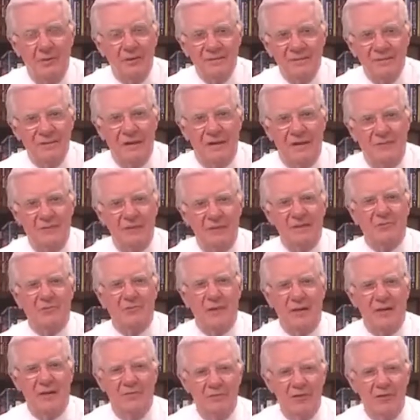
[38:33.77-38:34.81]
We're not selling
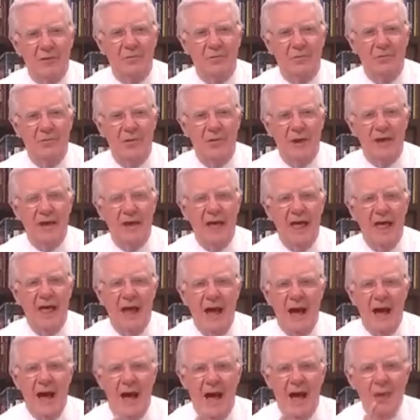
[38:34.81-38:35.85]
these, we're giving them away.
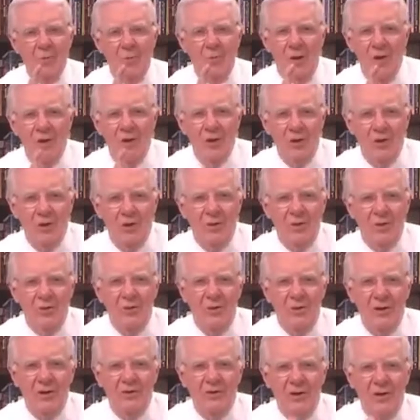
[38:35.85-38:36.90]
I want
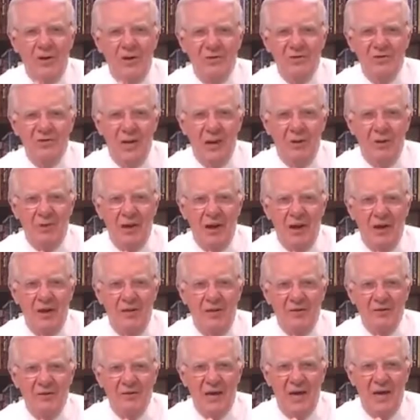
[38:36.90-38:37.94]
you to understand what I
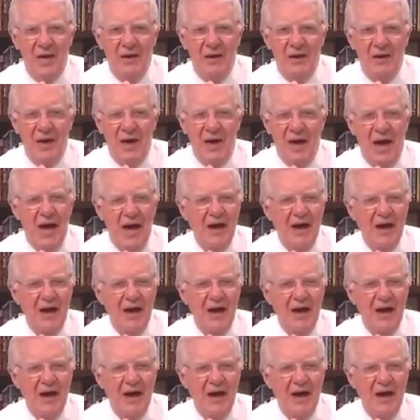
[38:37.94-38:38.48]
understand.